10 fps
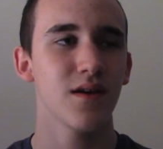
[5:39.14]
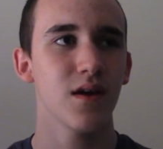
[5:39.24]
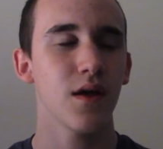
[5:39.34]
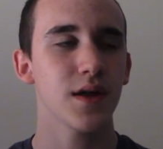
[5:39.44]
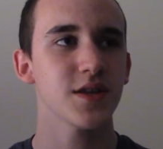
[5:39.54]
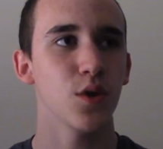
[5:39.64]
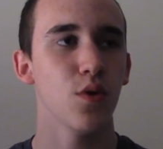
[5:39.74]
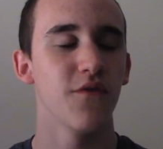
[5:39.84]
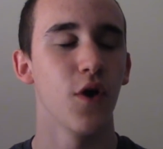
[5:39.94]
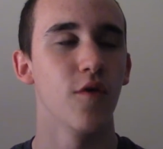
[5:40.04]
Oh, that's a
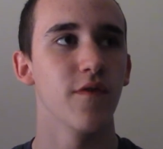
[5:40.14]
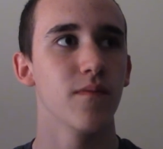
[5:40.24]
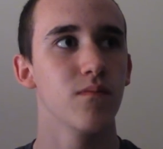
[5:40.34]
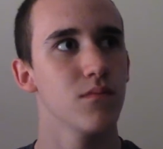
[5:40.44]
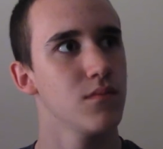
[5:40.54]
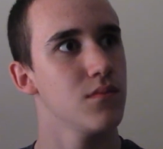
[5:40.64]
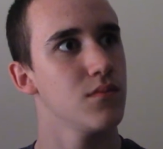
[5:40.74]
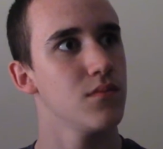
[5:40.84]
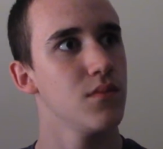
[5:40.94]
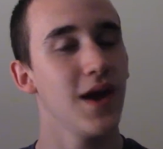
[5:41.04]
UFO.
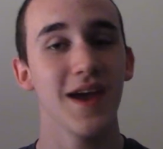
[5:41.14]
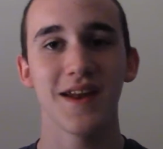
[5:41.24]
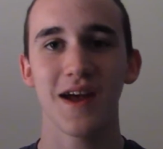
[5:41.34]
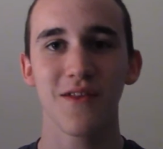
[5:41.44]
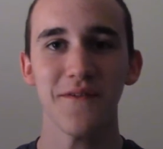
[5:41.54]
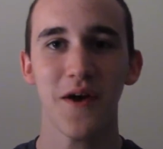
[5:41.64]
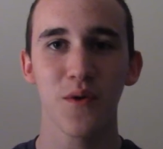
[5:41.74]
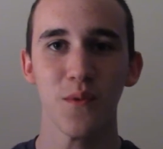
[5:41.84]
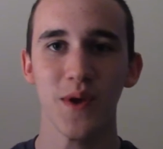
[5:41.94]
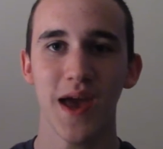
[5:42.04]
And I love how
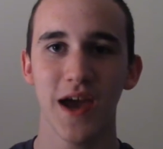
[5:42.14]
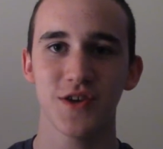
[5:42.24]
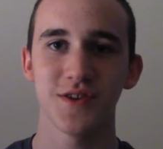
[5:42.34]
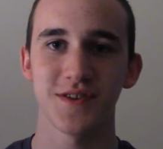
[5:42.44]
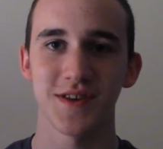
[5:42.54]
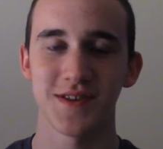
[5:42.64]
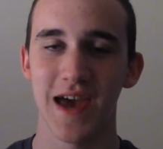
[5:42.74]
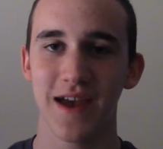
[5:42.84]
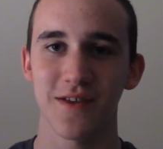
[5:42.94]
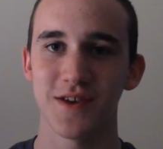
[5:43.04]
her reaction is
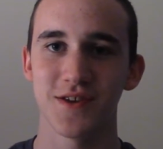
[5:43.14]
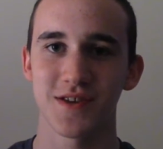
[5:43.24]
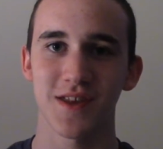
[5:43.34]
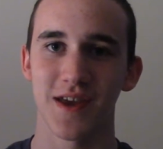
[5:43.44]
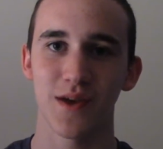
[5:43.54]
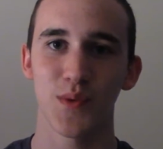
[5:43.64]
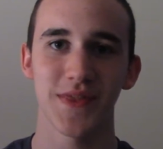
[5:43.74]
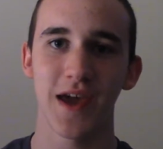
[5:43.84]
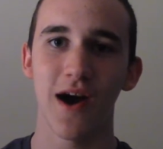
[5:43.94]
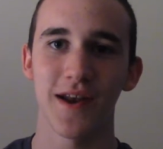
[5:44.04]
exactly just like what
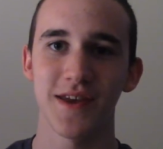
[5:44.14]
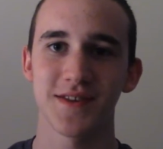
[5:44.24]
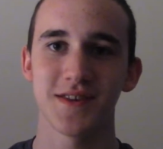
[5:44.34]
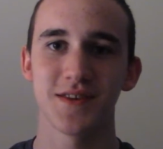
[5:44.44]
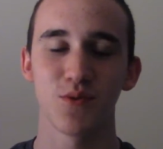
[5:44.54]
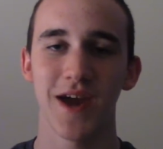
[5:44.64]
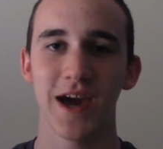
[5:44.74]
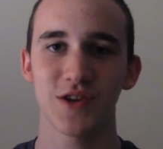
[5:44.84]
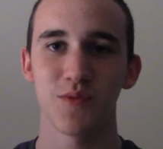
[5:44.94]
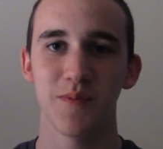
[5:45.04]
the audience's
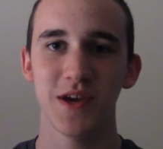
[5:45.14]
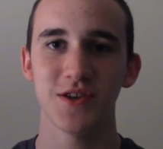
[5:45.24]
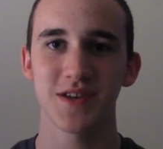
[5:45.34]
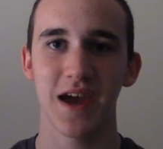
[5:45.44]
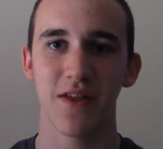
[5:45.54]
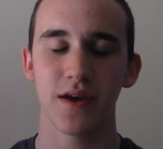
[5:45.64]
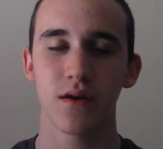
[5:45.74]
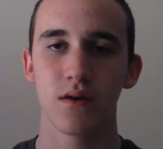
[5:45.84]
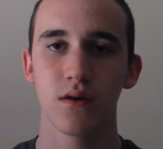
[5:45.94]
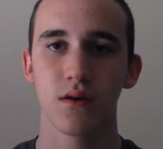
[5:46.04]
reaction would be, just kind of like,
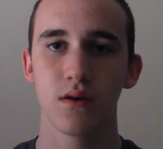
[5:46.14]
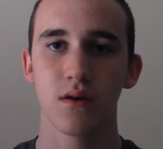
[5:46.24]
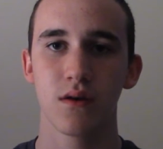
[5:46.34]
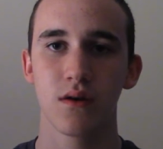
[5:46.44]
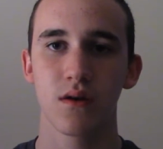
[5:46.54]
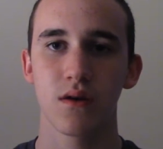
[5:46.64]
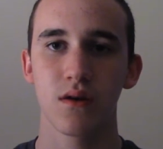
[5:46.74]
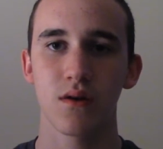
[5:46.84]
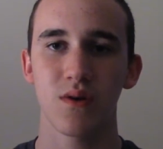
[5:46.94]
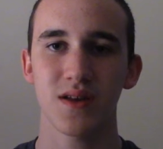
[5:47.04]

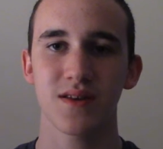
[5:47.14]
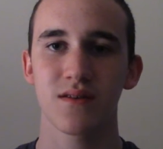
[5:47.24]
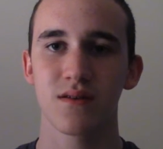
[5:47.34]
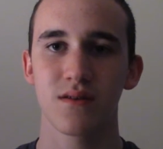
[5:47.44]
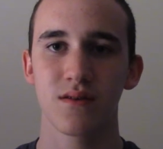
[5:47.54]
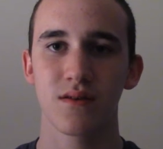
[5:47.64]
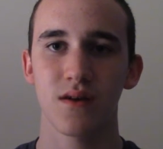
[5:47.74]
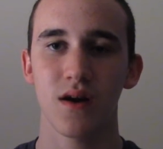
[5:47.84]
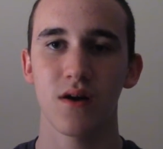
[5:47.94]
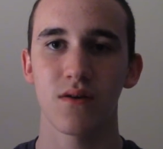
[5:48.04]
what?
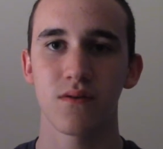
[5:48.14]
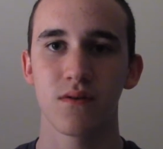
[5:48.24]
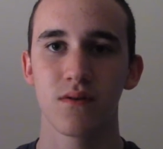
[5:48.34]
Oh.